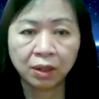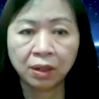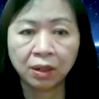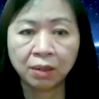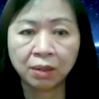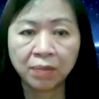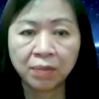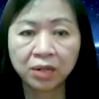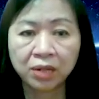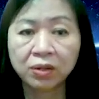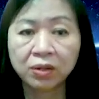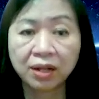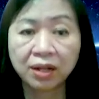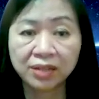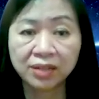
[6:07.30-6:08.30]

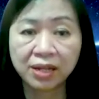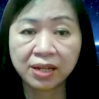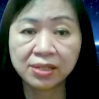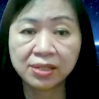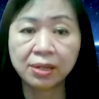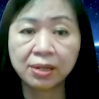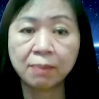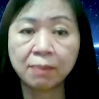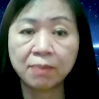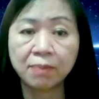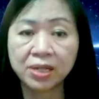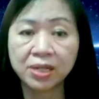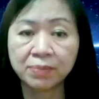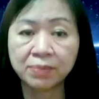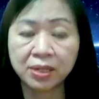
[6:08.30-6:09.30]
Microcontent
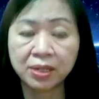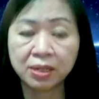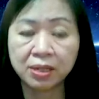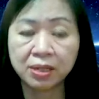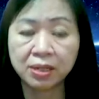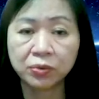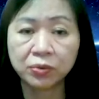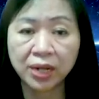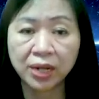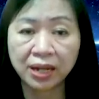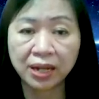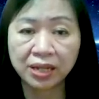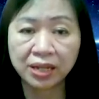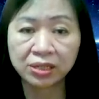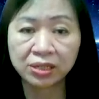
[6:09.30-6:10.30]
must be
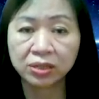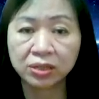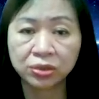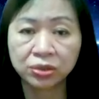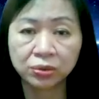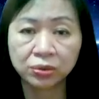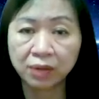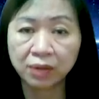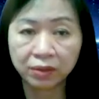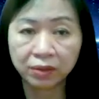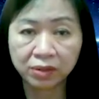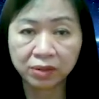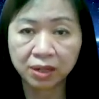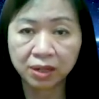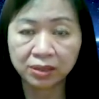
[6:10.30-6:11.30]
related to
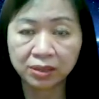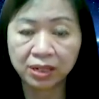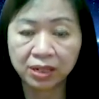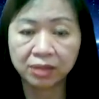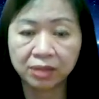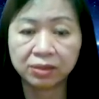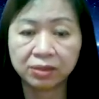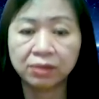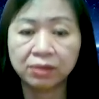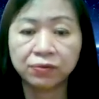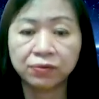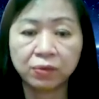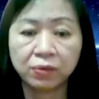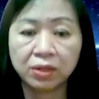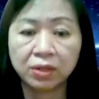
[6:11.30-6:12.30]
other content
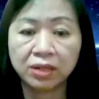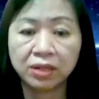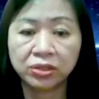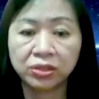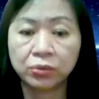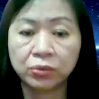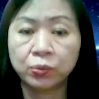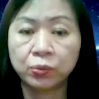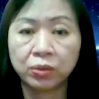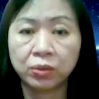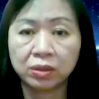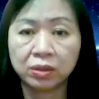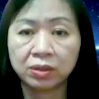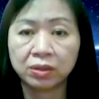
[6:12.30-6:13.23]
for it to work.